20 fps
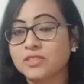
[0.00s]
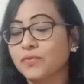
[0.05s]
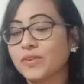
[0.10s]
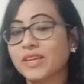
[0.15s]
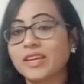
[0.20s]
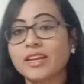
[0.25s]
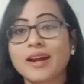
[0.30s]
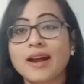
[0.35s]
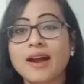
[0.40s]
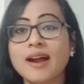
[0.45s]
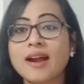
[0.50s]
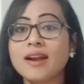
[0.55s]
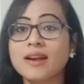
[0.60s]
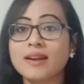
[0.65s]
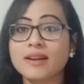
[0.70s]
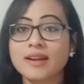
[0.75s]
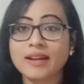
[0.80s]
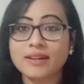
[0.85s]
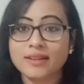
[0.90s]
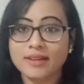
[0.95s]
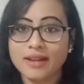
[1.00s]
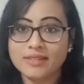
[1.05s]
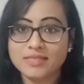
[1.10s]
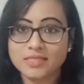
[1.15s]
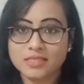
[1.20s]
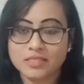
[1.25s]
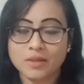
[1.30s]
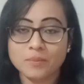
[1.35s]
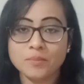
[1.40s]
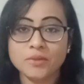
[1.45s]
We are
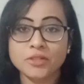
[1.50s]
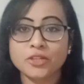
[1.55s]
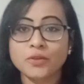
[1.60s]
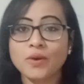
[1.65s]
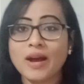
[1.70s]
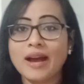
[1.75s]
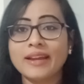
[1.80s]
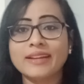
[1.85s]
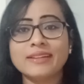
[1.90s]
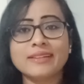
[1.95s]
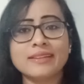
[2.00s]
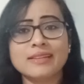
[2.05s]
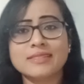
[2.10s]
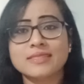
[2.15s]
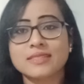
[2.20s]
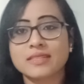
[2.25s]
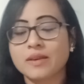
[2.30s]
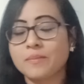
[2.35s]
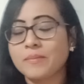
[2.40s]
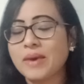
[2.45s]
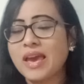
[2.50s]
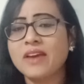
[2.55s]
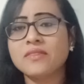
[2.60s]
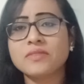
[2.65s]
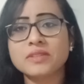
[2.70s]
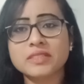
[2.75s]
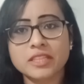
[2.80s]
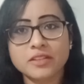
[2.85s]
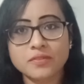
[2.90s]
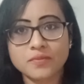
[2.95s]
accustomed to ITSM.
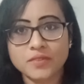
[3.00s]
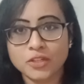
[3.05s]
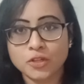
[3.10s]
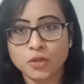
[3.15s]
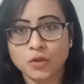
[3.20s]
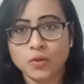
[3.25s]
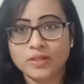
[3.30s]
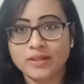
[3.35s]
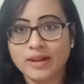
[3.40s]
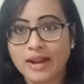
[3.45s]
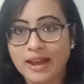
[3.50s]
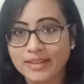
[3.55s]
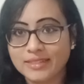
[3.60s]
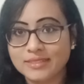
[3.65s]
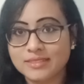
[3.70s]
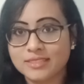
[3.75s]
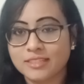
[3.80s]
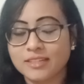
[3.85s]
Everything we know, right?